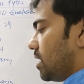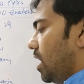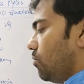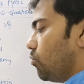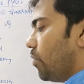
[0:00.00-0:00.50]

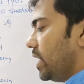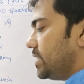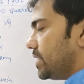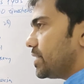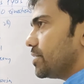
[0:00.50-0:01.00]
term
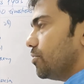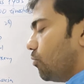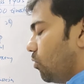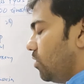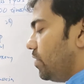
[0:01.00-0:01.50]
wages
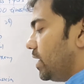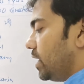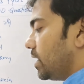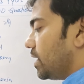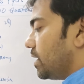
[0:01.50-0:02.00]
will
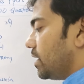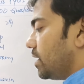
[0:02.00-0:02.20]
be,